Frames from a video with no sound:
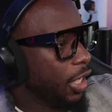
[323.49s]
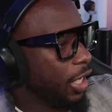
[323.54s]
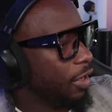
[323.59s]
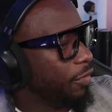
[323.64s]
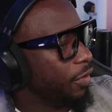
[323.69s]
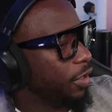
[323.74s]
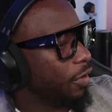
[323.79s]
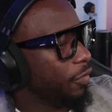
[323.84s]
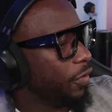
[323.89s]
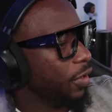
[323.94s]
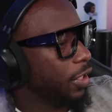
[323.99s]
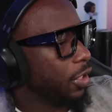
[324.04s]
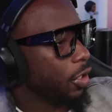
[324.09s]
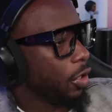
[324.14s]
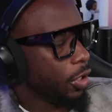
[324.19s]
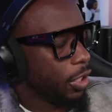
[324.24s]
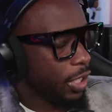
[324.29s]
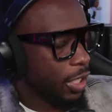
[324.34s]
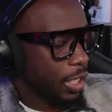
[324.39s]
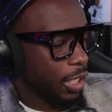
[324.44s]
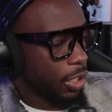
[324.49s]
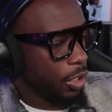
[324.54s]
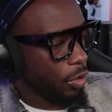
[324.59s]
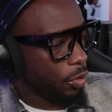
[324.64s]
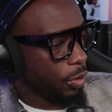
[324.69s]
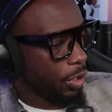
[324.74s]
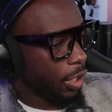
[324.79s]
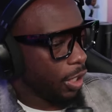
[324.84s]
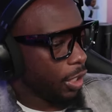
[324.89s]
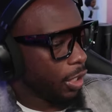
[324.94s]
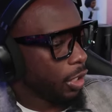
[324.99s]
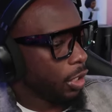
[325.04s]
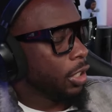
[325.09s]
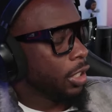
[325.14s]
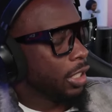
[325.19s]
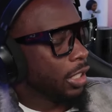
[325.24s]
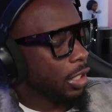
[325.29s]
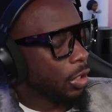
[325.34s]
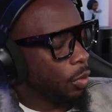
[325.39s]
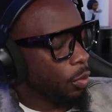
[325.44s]
even if he know he didn't know that,
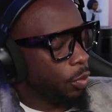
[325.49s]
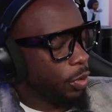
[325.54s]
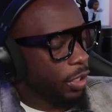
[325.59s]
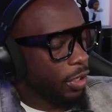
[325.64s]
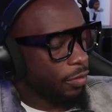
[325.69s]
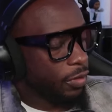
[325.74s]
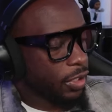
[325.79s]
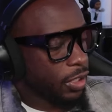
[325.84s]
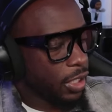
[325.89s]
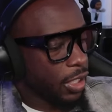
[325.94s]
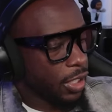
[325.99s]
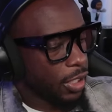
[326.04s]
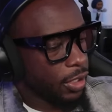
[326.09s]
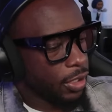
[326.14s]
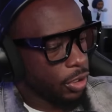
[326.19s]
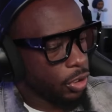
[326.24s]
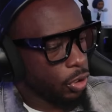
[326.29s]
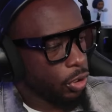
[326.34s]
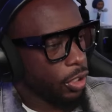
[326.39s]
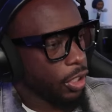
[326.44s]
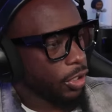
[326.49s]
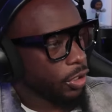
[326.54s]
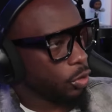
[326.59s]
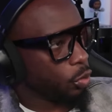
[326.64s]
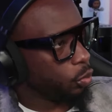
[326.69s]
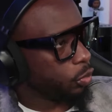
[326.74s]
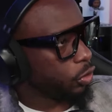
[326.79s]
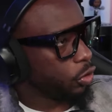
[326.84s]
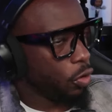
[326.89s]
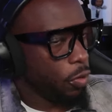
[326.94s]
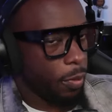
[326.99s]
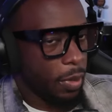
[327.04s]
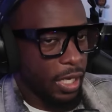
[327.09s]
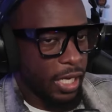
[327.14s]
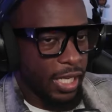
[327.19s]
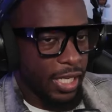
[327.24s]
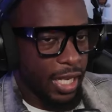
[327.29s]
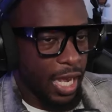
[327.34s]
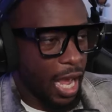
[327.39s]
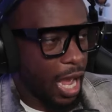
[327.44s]
We've seen too, there's too many
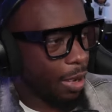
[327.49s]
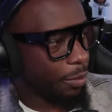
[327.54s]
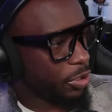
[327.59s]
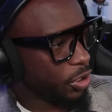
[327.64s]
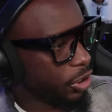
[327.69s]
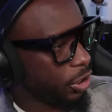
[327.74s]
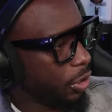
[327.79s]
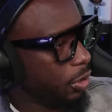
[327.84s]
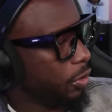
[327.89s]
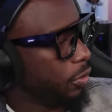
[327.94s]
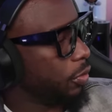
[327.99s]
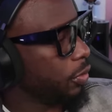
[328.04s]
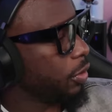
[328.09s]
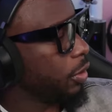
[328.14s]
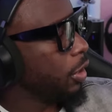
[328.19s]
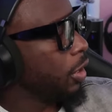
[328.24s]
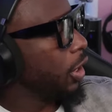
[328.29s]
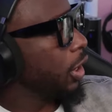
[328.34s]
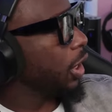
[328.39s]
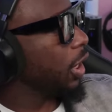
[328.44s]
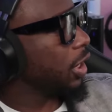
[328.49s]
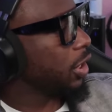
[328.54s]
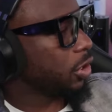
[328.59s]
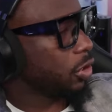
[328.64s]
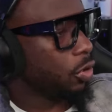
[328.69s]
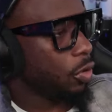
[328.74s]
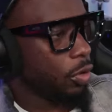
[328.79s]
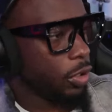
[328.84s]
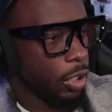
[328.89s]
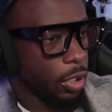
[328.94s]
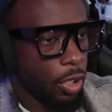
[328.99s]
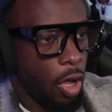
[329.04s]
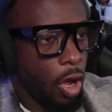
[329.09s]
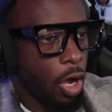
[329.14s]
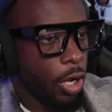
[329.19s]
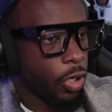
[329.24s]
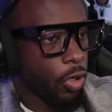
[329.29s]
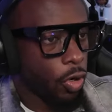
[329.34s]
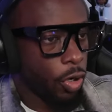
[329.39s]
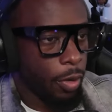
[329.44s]
cop shows. There's too Law
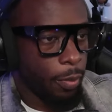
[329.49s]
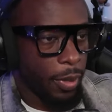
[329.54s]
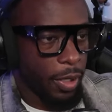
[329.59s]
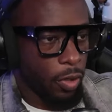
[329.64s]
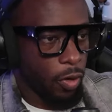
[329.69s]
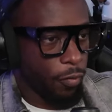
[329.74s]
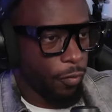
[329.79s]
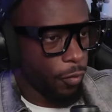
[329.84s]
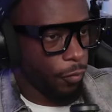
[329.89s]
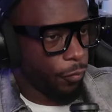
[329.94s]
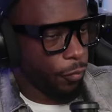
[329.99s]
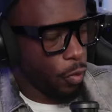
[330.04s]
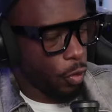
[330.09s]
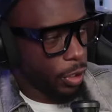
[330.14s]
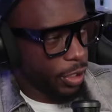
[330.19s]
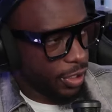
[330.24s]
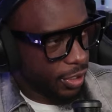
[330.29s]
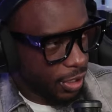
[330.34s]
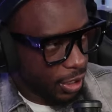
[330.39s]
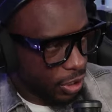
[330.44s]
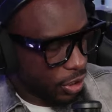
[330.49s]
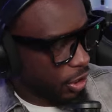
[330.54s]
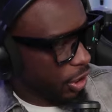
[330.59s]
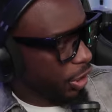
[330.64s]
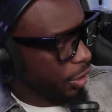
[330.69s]
and Order been on for 46 years.